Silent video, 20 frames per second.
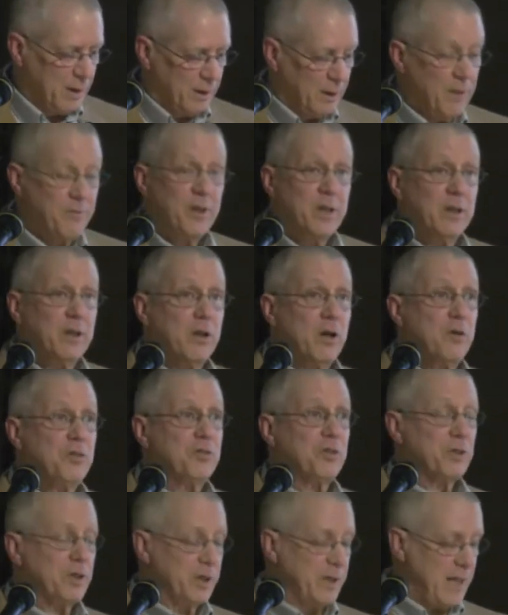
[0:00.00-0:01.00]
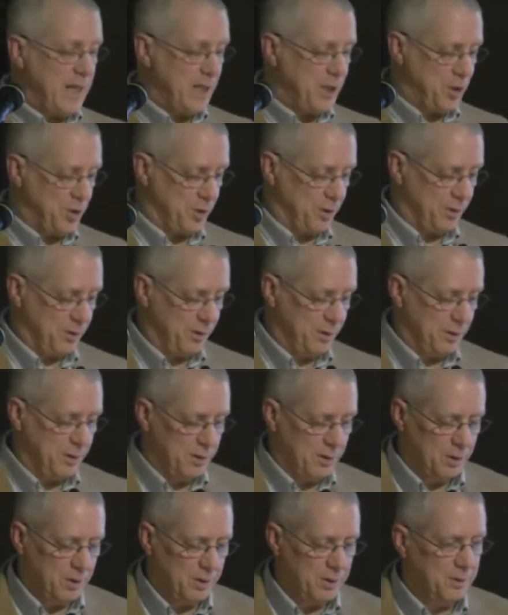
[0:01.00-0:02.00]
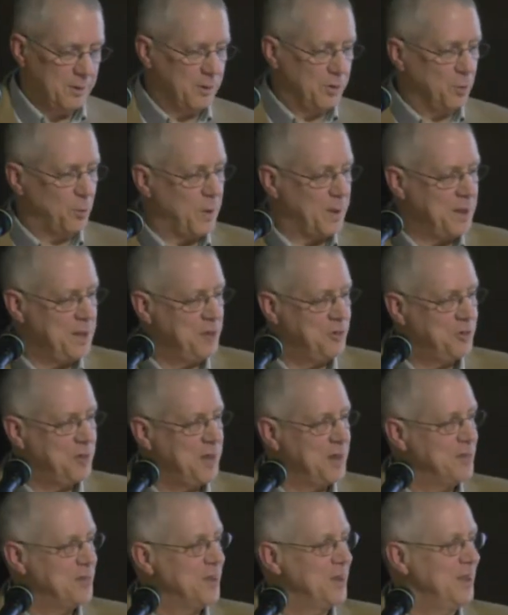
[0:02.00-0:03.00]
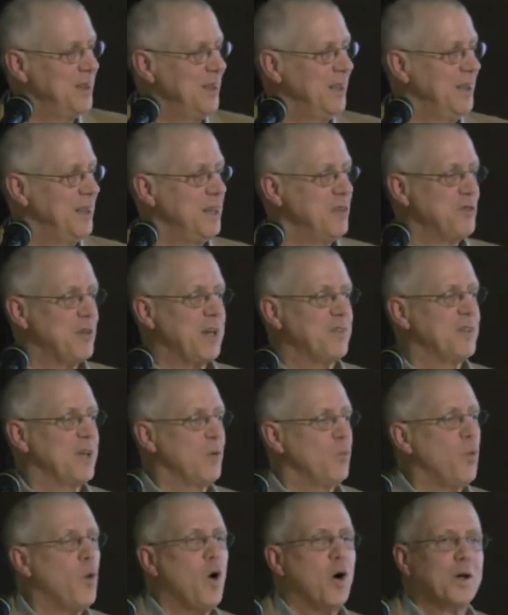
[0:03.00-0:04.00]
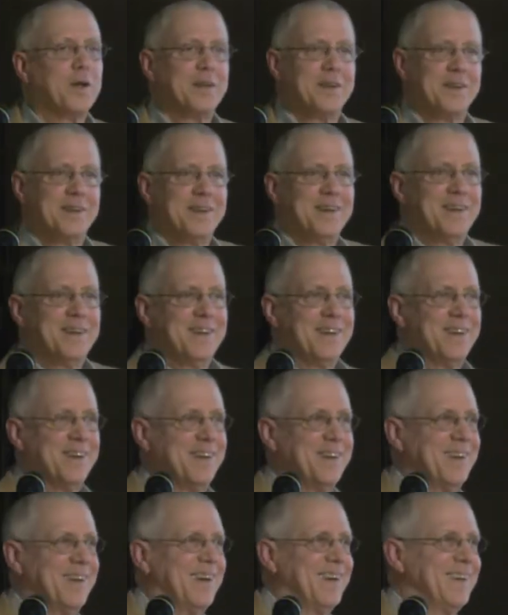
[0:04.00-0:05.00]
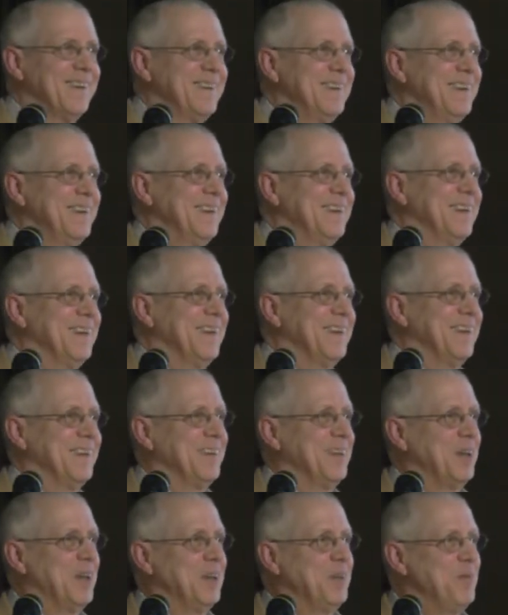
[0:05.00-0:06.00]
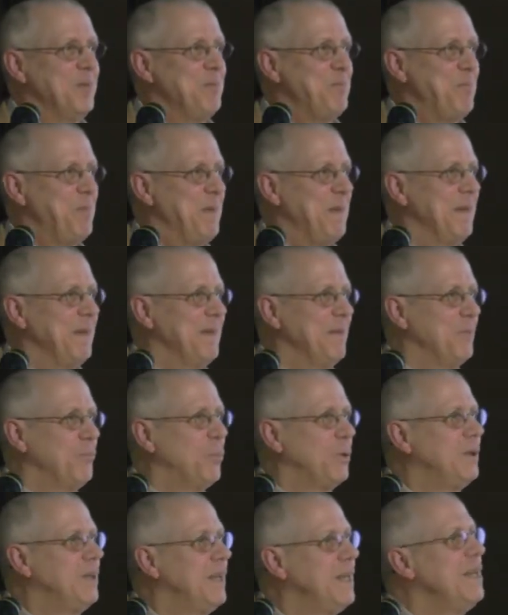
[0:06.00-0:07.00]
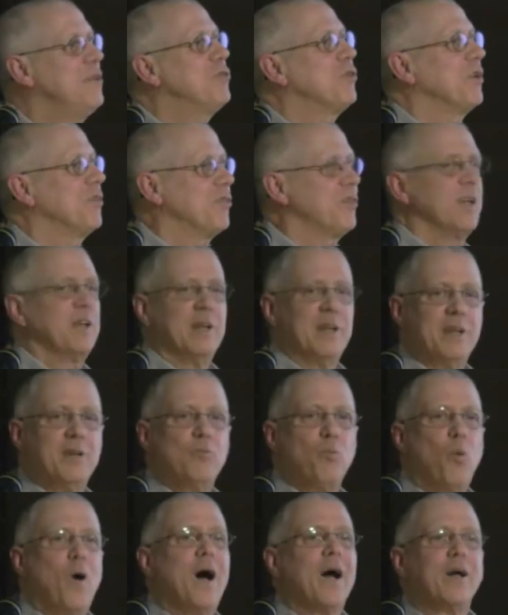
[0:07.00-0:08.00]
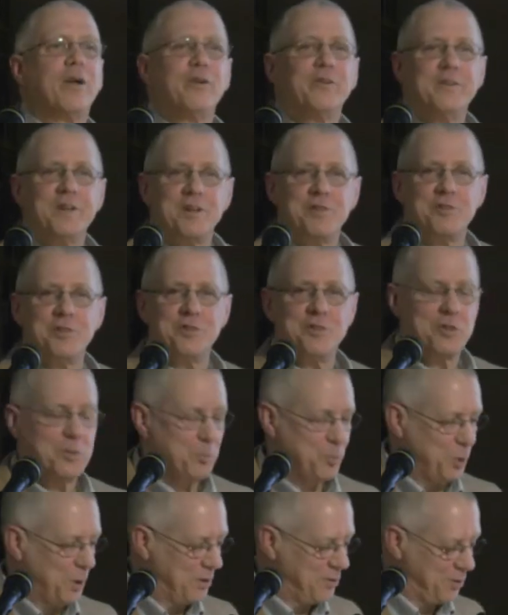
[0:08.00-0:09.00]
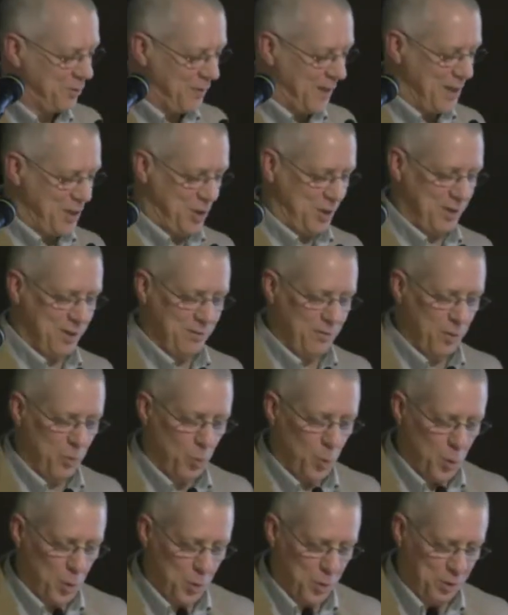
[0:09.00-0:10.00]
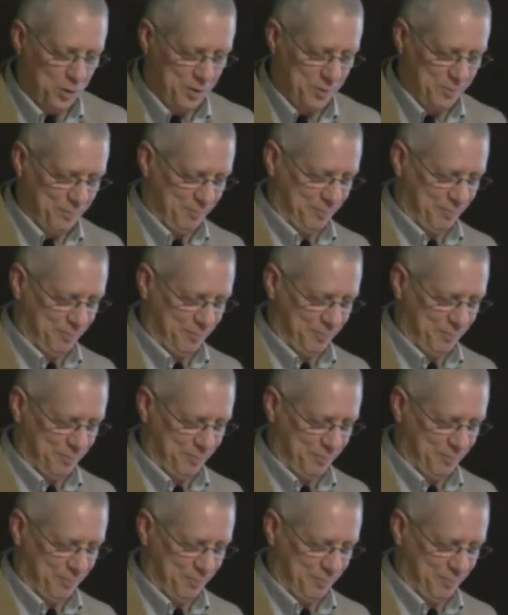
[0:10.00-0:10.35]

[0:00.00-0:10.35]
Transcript: Living closer to nature to what he says in, in his essay, Walking, uh, uh, uh, would teach us that in wildness is the preservation of the world.